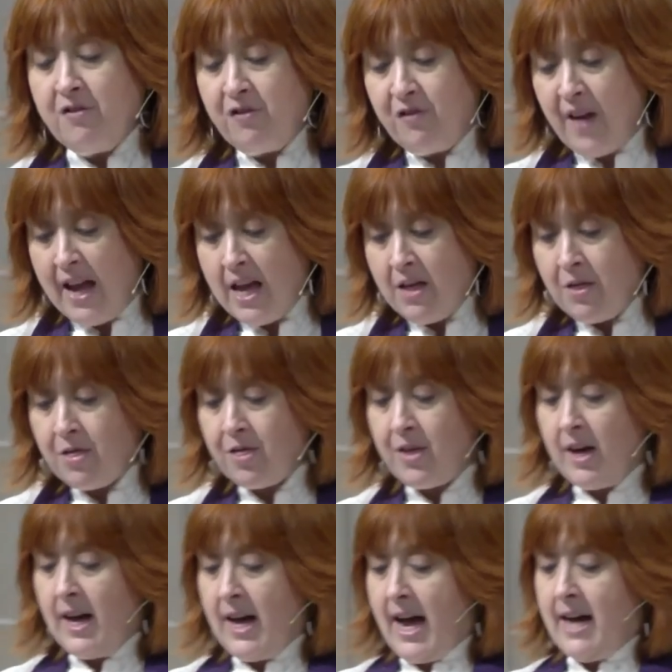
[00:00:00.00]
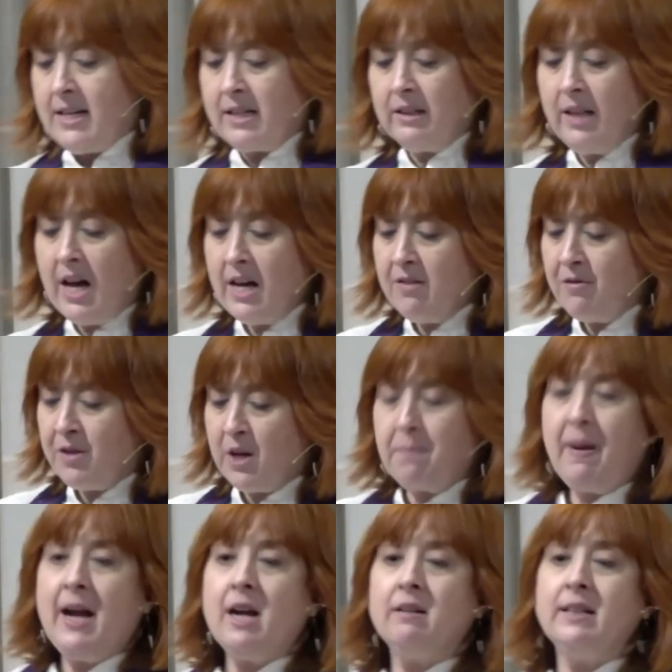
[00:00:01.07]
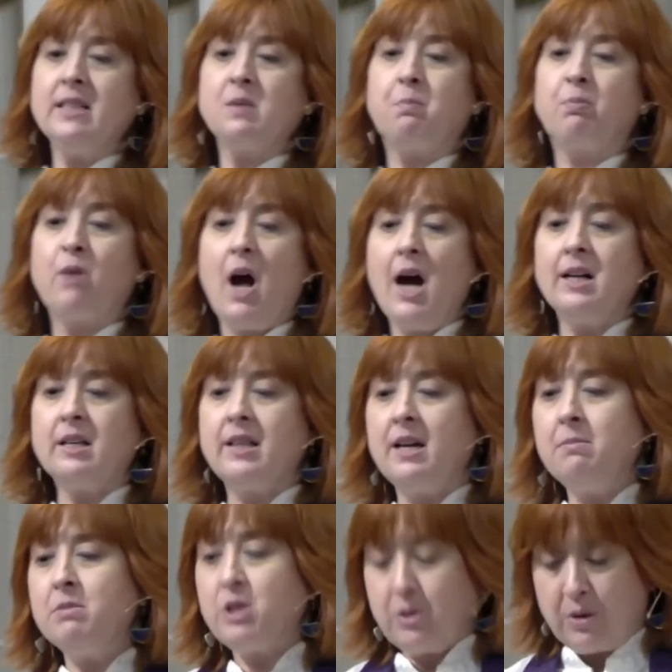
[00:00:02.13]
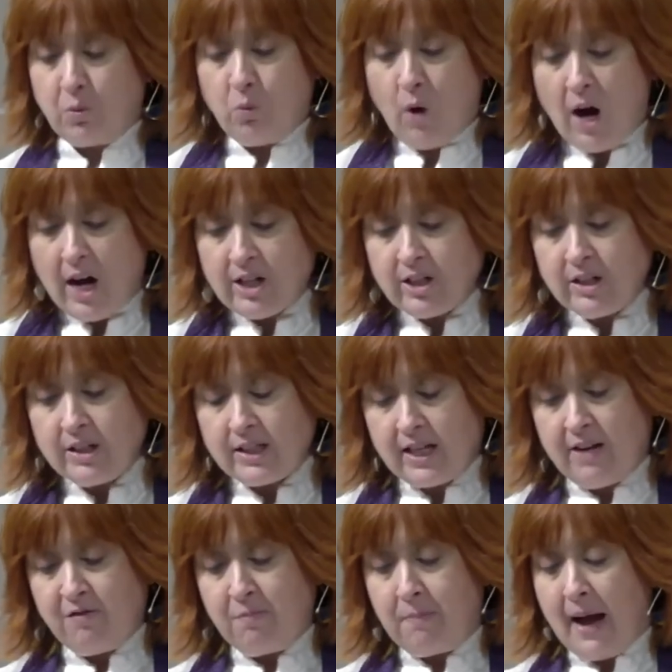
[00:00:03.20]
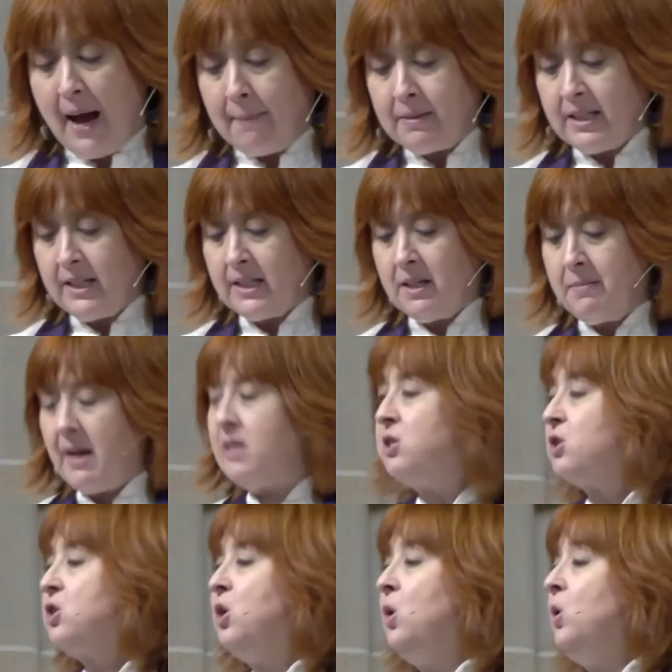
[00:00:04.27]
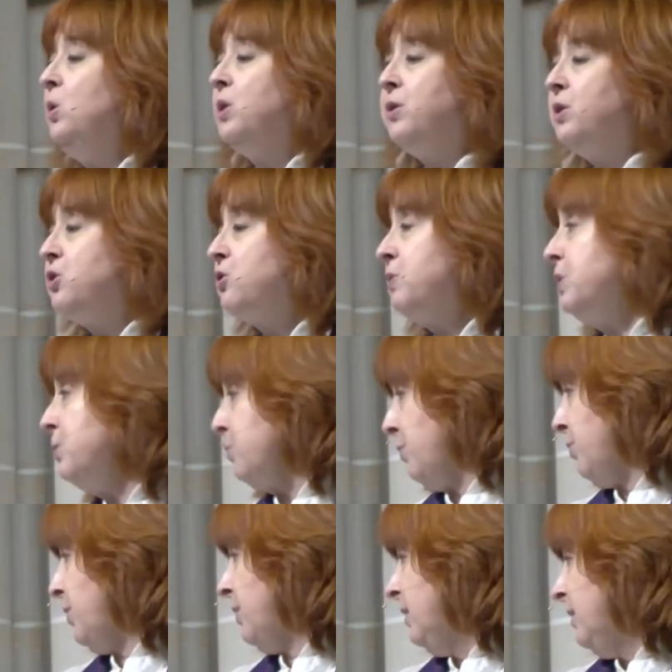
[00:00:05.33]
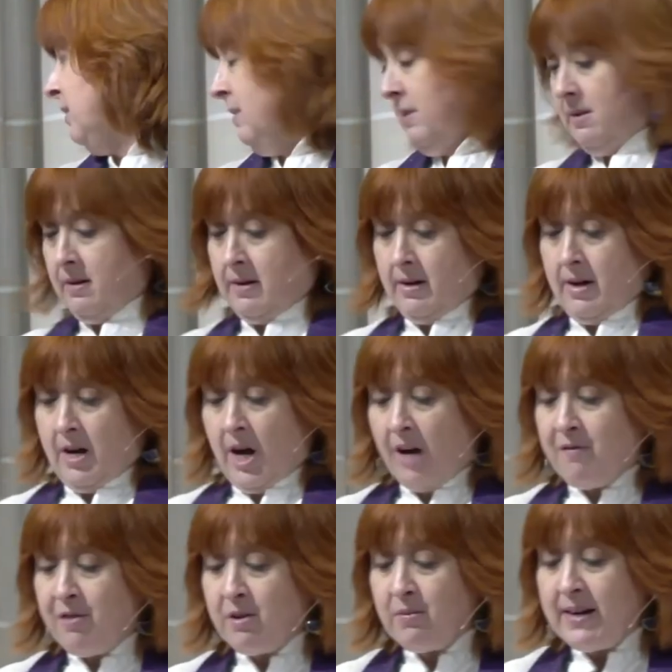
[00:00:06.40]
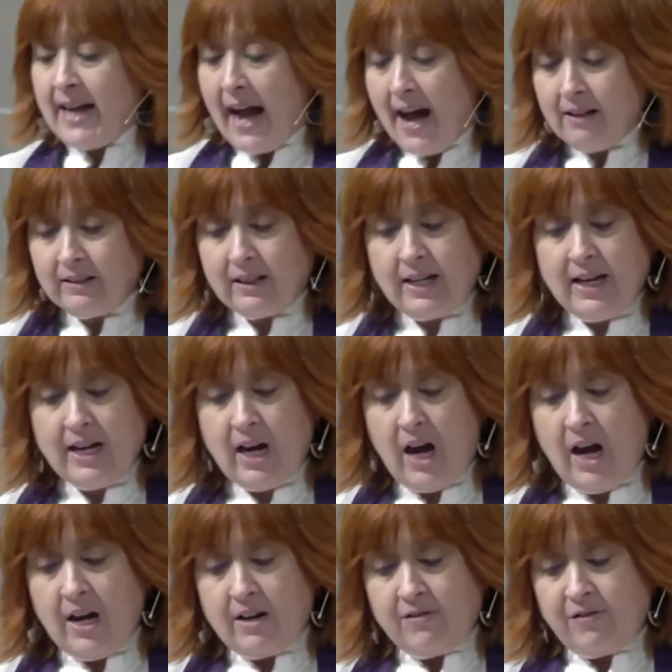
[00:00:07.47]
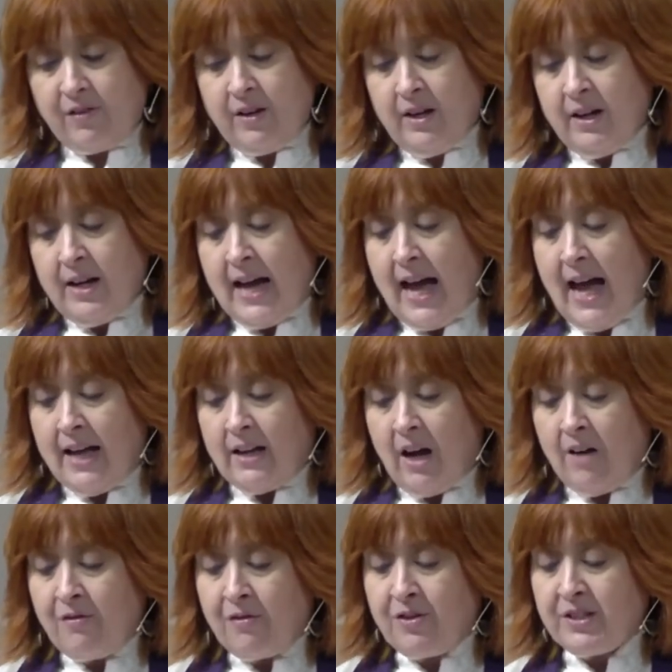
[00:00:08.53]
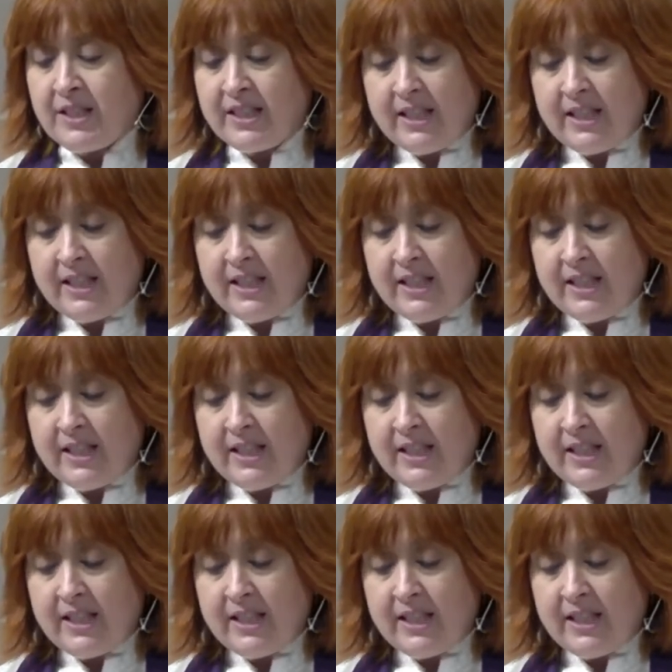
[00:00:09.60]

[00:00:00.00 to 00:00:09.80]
In faith and love, their parents brought them to the waters of baptism and told the truth of the reality of, of